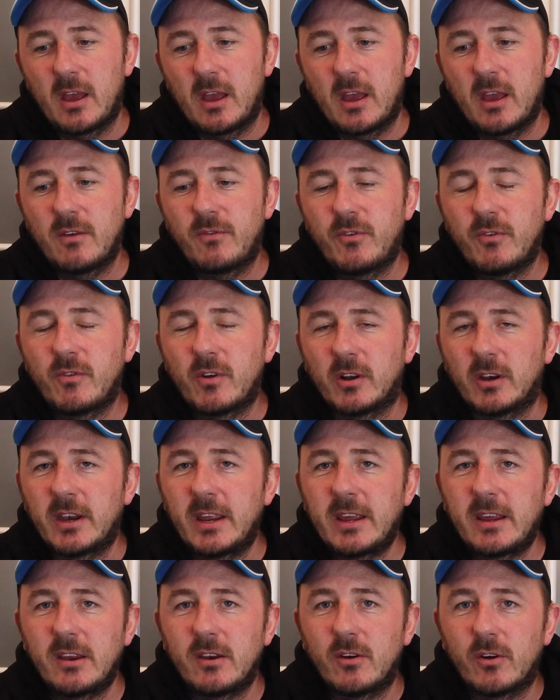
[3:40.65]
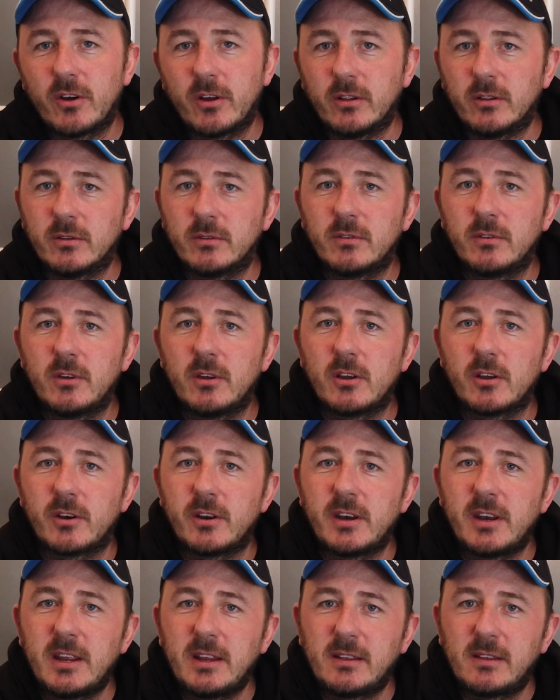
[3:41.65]
If you've got leaking oil, you're going
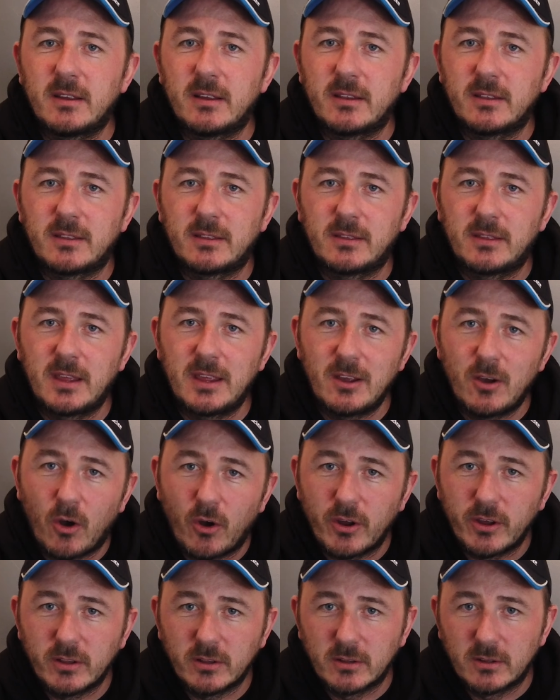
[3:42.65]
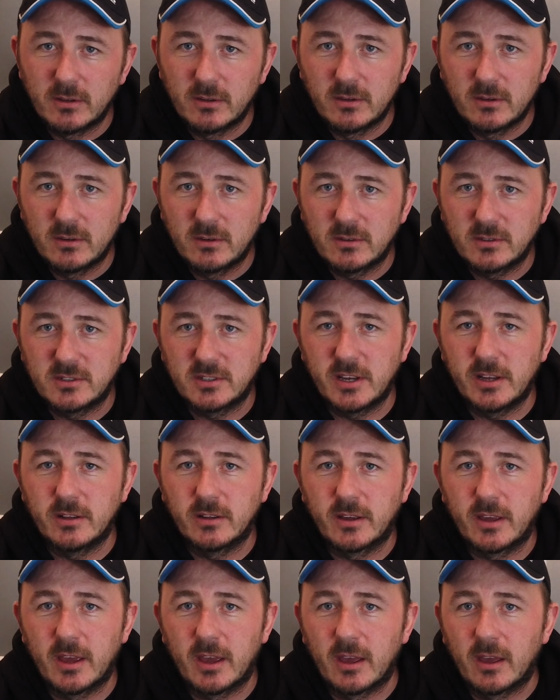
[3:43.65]
to need the oil
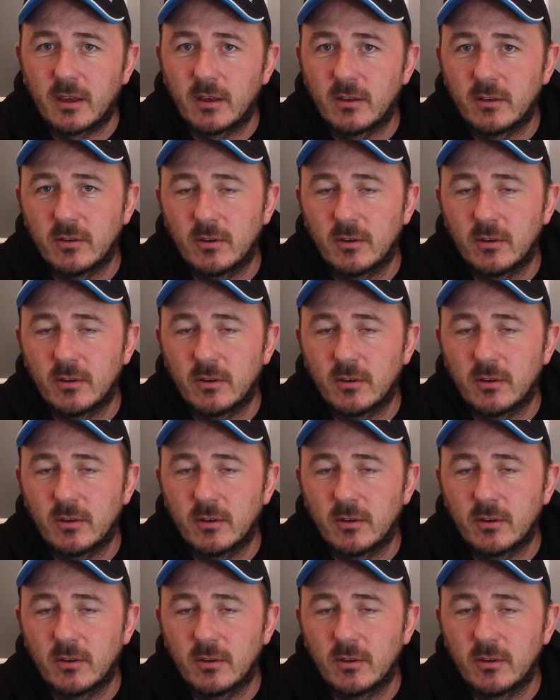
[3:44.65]
seal kit.